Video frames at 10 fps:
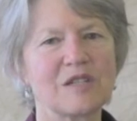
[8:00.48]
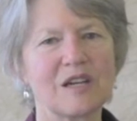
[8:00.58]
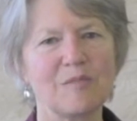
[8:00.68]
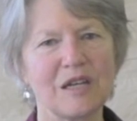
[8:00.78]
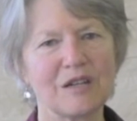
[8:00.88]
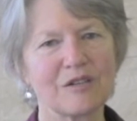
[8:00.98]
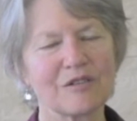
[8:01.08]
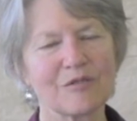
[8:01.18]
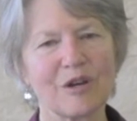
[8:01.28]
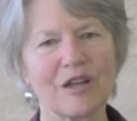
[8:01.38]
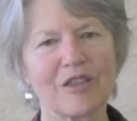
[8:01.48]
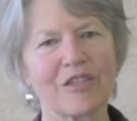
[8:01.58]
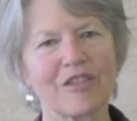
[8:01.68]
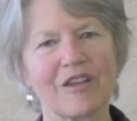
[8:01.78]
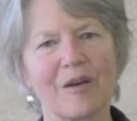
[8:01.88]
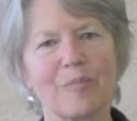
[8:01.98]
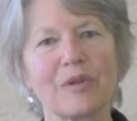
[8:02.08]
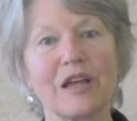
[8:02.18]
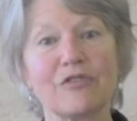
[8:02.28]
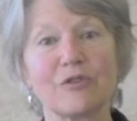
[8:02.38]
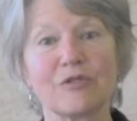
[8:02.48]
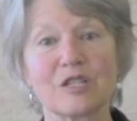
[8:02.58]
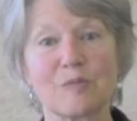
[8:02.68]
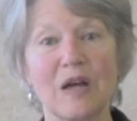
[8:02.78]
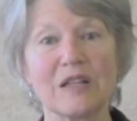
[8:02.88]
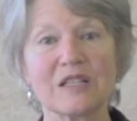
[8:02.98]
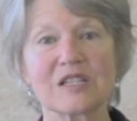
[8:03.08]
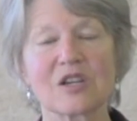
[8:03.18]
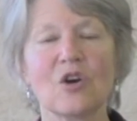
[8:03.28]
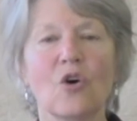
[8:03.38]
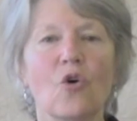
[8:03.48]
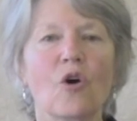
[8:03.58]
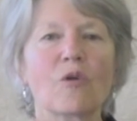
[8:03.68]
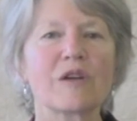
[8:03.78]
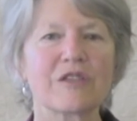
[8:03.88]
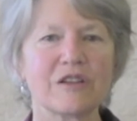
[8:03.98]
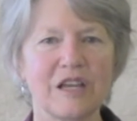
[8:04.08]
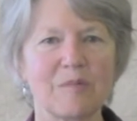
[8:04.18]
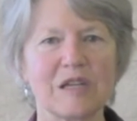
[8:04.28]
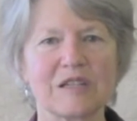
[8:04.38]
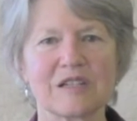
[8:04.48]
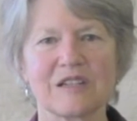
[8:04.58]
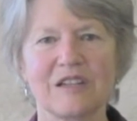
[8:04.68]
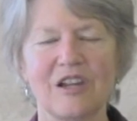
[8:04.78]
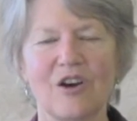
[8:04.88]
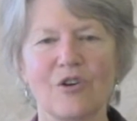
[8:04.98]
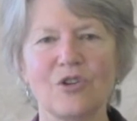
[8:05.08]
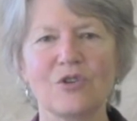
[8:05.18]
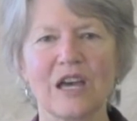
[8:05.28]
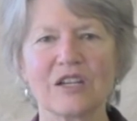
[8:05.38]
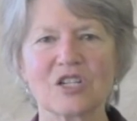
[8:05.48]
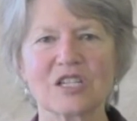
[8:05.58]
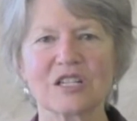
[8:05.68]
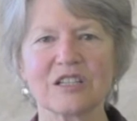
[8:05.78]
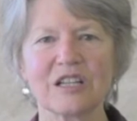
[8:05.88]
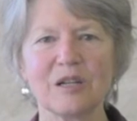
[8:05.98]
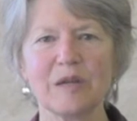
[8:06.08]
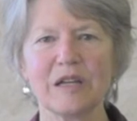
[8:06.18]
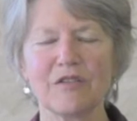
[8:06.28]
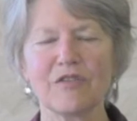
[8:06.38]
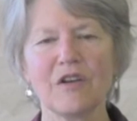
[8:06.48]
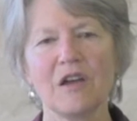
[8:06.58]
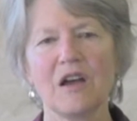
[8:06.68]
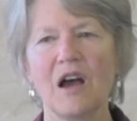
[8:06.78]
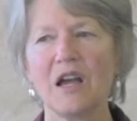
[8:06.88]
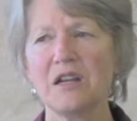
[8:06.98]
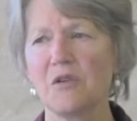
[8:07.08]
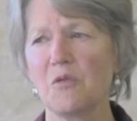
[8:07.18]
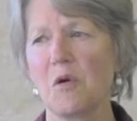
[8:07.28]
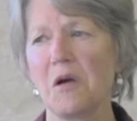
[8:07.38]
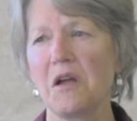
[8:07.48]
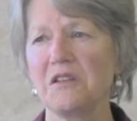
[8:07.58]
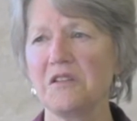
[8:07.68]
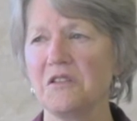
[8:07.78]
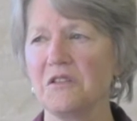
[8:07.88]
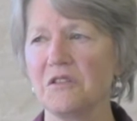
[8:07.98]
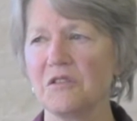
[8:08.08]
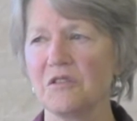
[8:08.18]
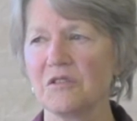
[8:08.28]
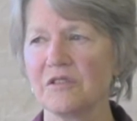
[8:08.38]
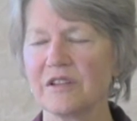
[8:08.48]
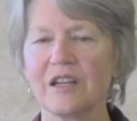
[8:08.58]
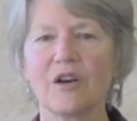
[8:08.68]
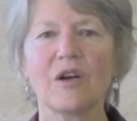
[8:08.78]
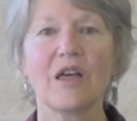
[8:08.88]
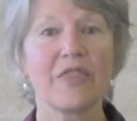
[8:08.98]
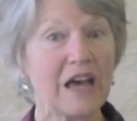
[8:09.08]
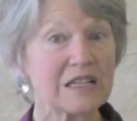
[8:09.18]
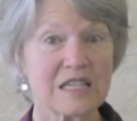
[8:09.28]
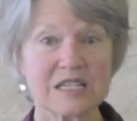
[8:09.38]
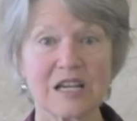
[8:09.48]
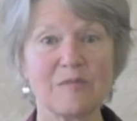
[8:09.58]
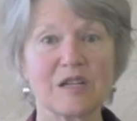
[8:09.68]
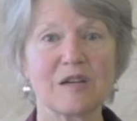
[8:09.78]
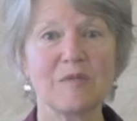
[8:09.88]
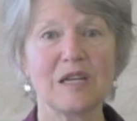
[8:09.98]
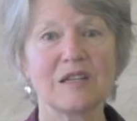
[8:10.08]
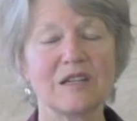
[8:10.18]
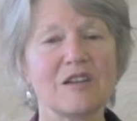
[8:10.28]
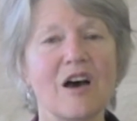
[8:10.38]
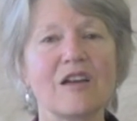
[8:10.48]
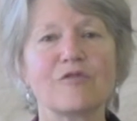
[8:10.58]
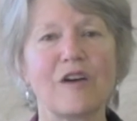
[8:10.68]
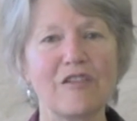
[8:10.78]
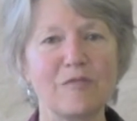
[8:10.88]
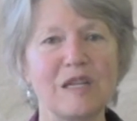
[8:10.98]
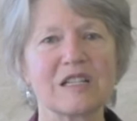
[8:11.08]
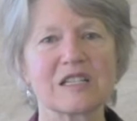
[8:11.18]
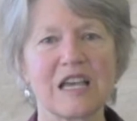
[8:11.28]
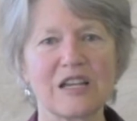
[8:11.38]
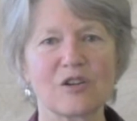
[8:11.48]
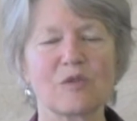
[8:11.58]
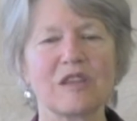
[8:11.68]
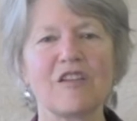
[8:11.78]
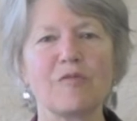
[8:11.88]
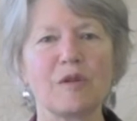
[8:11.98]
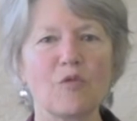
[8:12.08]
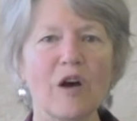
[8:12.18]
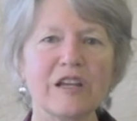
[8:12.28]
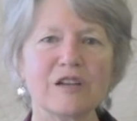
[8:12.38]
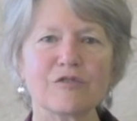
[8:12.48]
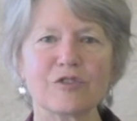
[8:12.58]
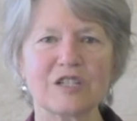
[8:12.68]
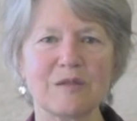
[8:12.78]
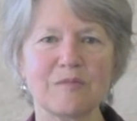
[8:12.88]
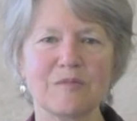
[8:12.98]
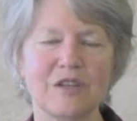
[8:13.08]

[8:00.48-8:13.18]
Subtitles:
come in with a playful response or with a limit. You get just a little bit of, I don't want to, that's the time to come in, not 5 minutes later when they've been whining for 10,